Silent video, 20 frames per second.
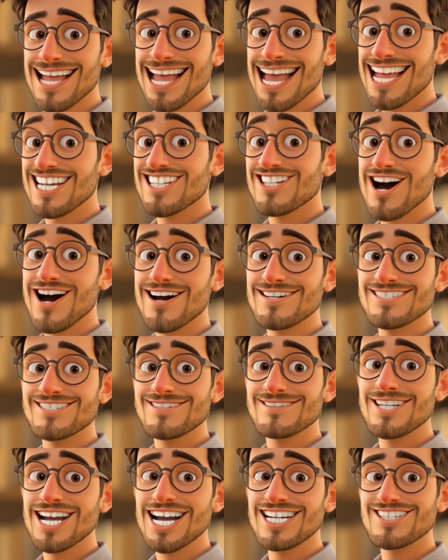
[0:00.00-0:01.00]
Hedgehogs
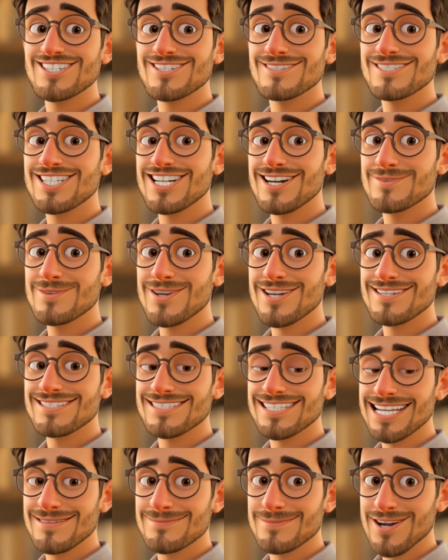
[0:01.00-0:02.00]
do not shoot their
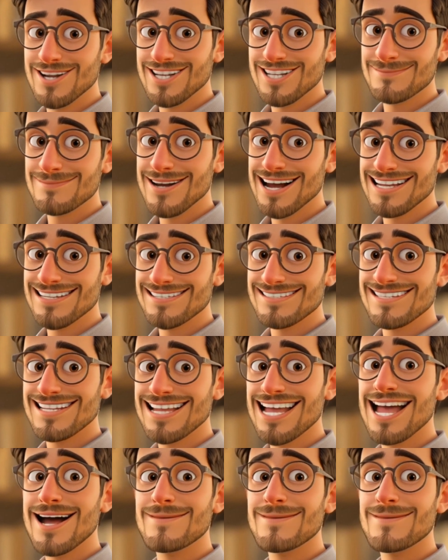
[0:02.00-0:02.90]
quills like porcupines,